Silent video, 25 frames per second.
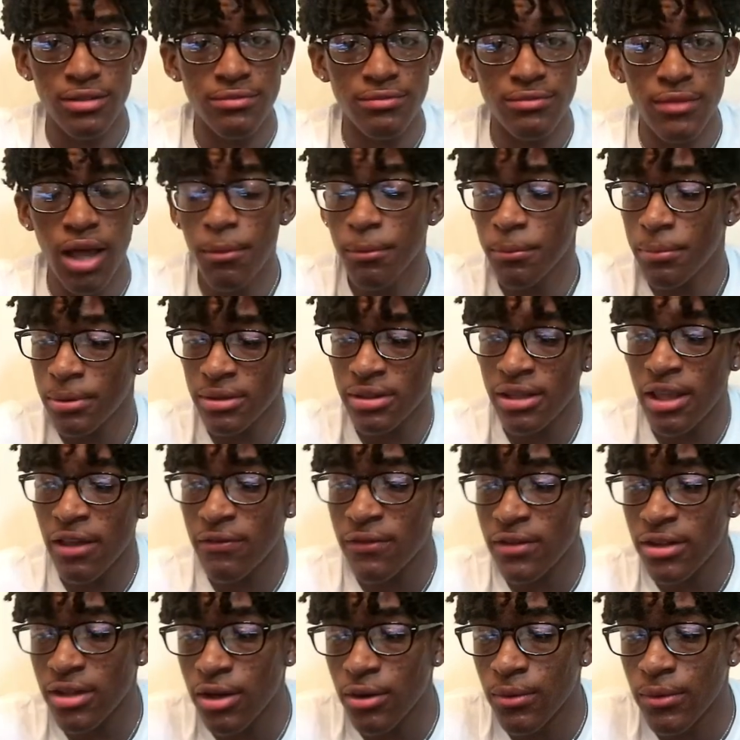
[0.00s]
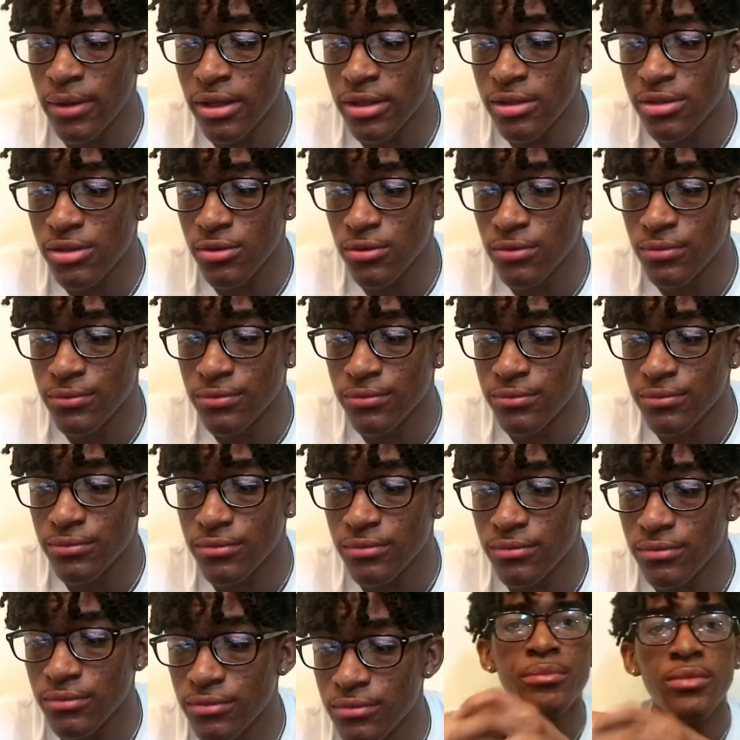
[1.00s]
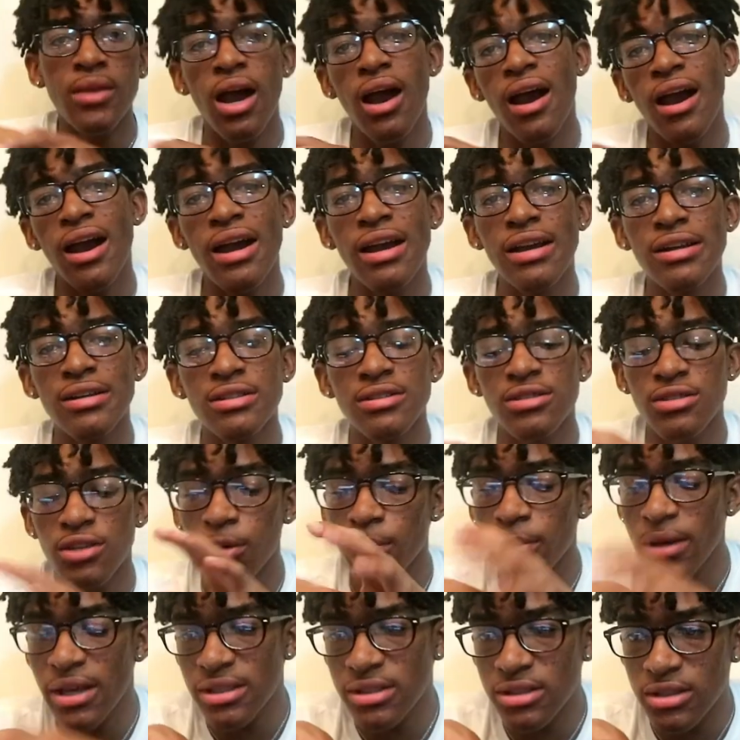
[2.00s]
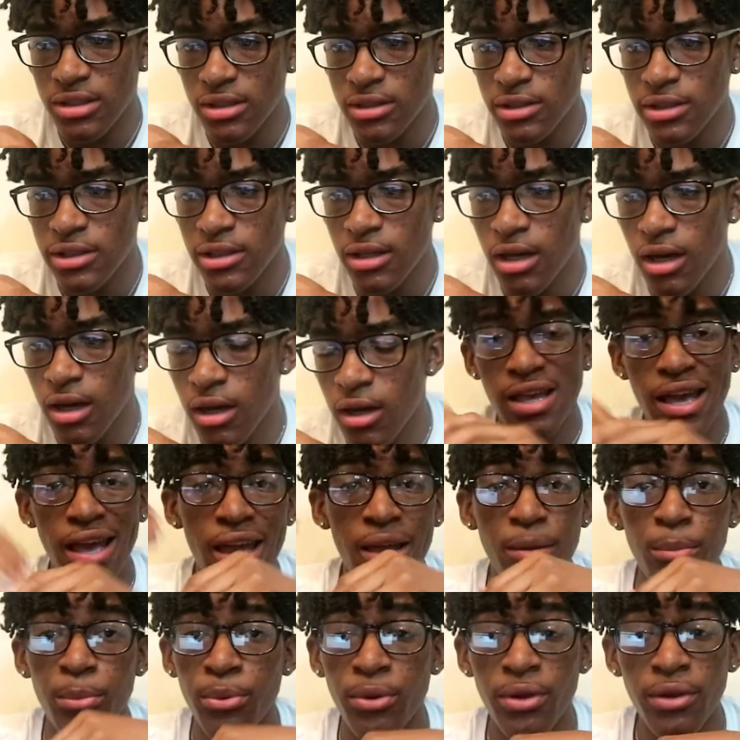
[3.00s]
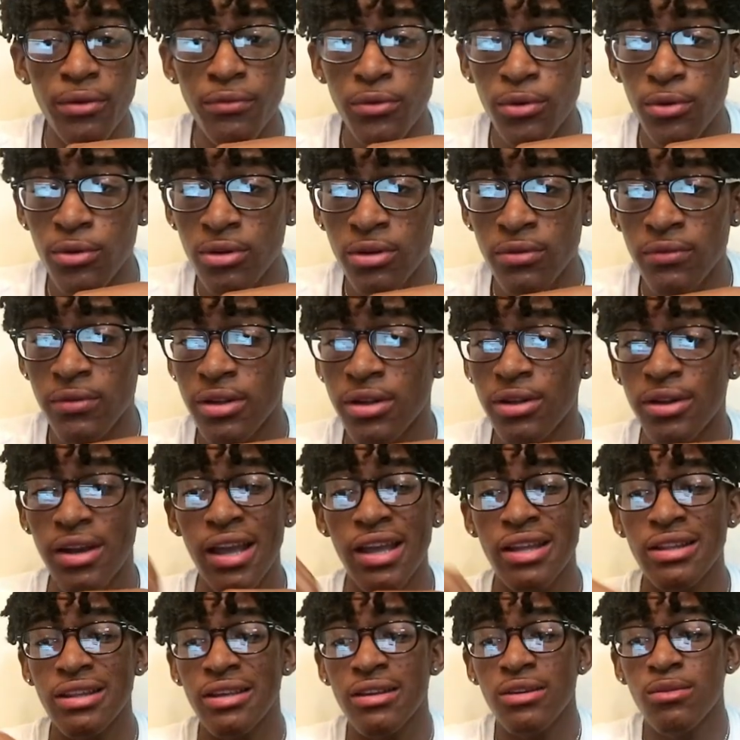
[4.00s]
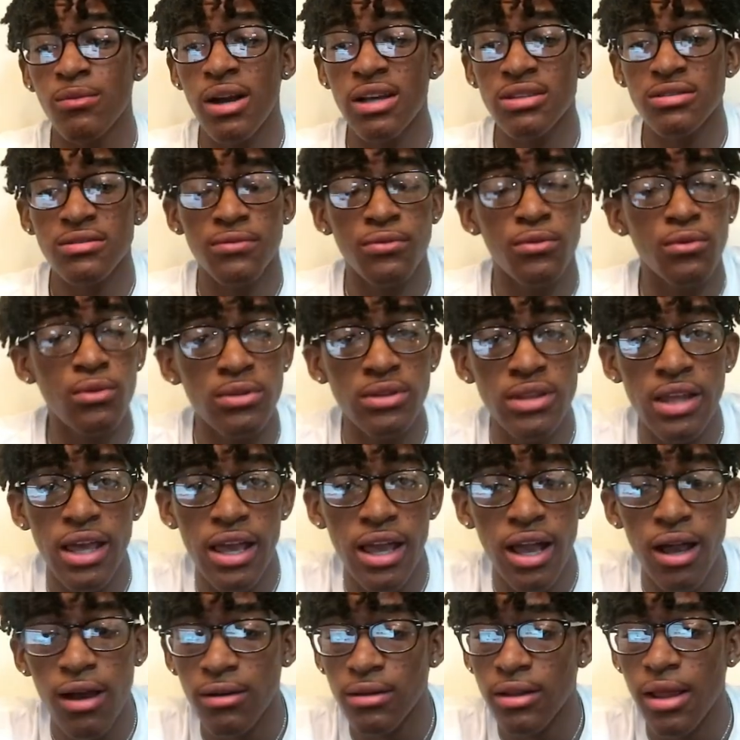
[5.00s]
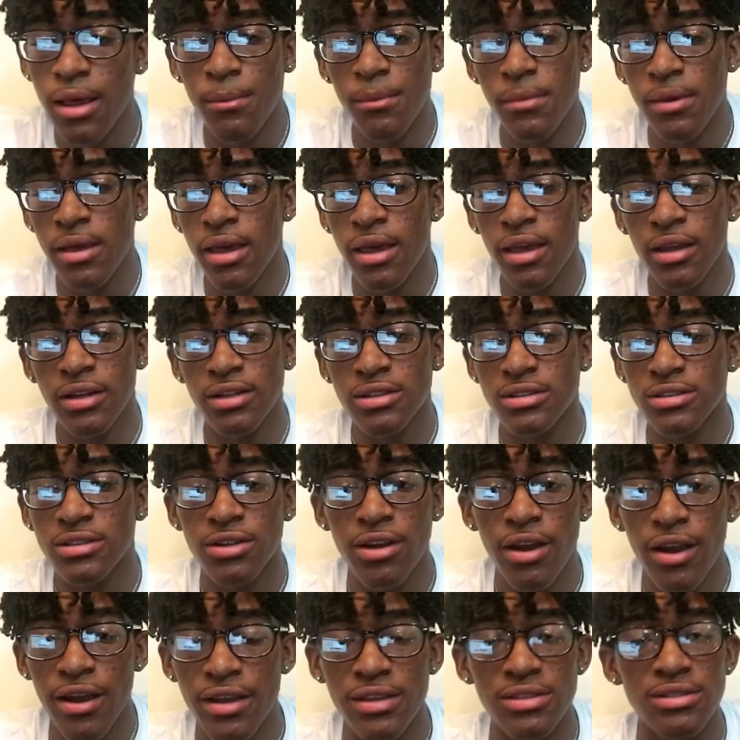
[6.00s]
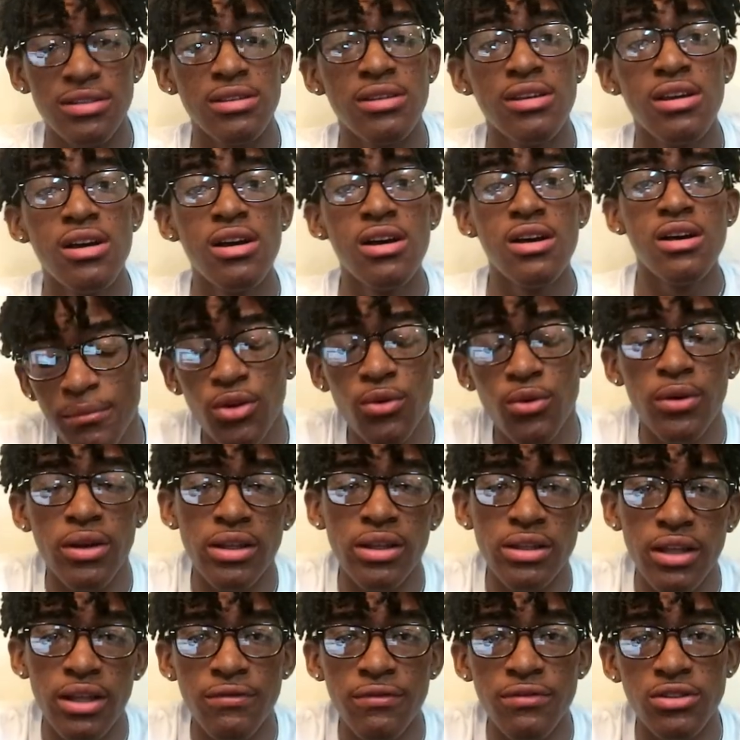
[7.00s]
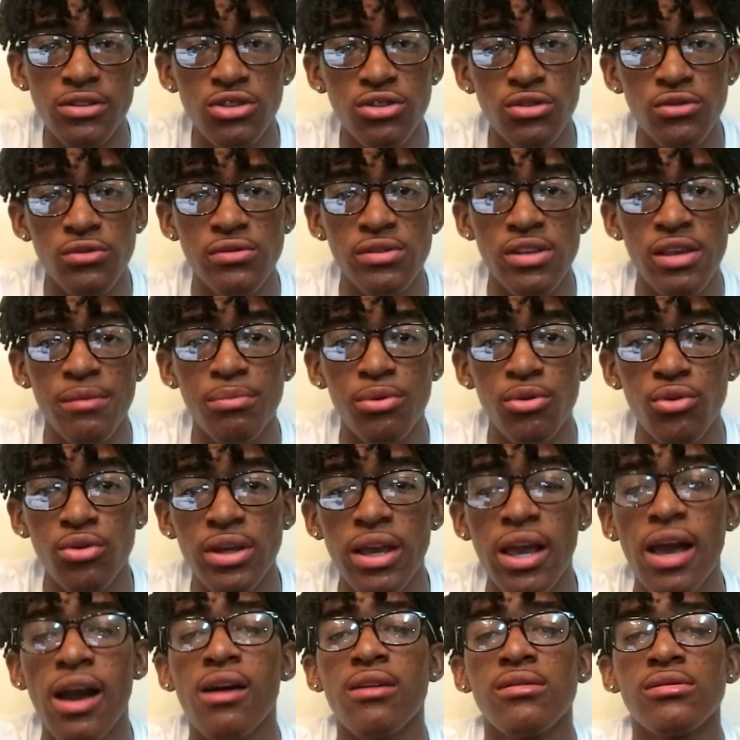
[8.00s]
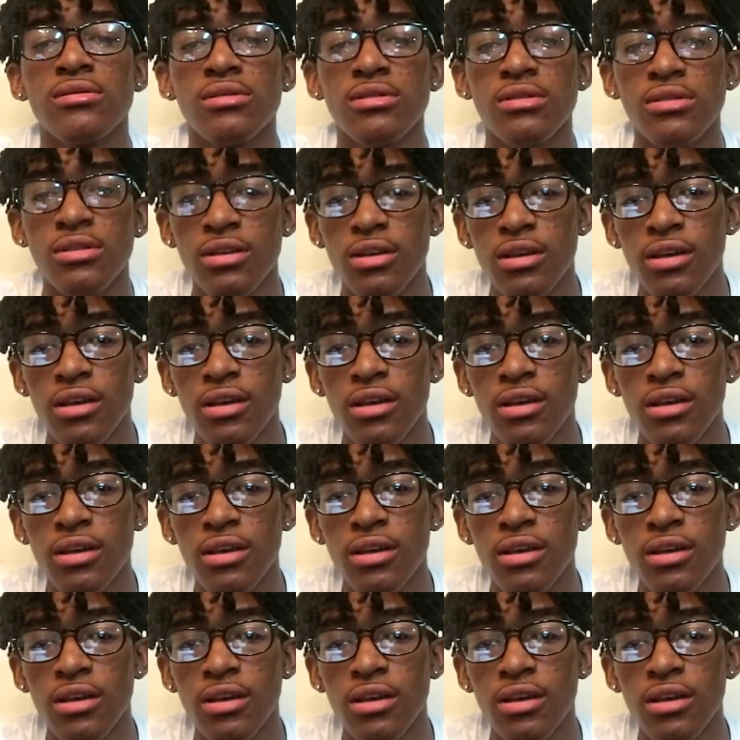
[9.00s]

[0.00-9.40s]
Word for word: I'm gonna put that video in too. Alright, so basically, um, I had previewed the video. I didn't even watch the full thing. I was like, man, this is crazy. Uh, McQueen left his shoes at Poudii House.